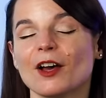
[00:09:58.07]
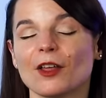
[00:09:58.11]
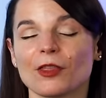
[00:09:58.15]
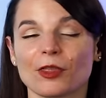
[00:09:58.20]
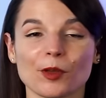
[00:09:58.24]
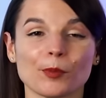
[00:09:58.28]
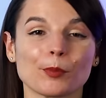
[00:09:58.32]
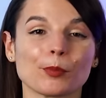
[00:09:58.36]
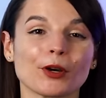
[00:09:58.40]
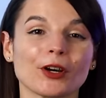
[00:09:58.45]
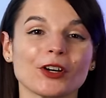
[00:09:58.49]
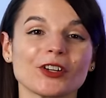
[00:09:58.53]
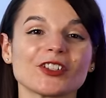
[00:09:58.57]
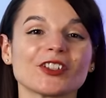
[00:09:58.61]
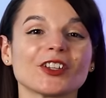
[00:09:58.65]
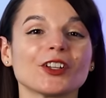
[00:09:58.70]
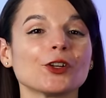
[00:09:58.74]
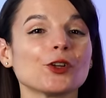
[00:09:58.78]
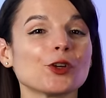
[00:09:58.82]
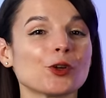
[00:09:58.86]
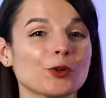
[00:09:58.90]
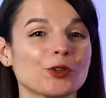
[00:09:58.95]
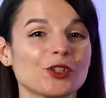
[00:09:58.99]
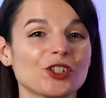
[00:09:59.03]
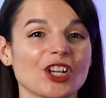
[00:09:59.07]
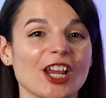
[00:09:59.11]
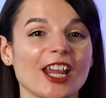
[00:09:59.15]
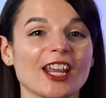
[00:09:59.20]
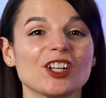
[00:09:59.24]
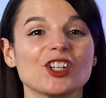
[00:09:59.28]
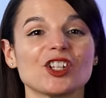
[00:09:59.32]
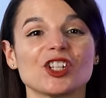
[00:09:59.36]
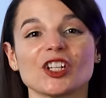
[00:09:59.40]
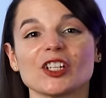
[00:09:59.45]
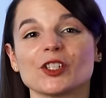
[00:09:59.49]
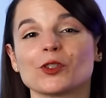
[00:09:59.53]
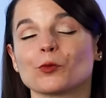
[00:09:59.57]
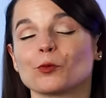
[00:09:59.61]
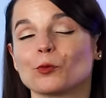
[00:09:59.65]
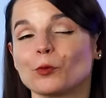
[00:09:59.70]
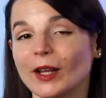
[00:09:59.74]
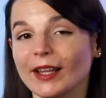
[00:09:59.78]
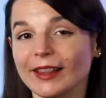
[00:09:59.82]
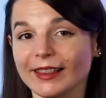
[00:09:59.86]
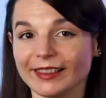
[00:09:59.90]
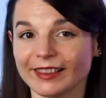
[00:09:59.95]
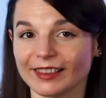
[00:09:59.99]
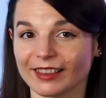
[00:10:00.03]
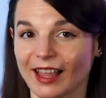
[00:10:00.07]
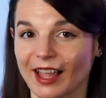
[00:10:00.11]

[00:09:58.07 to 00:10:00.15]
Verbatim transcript: the person who changes written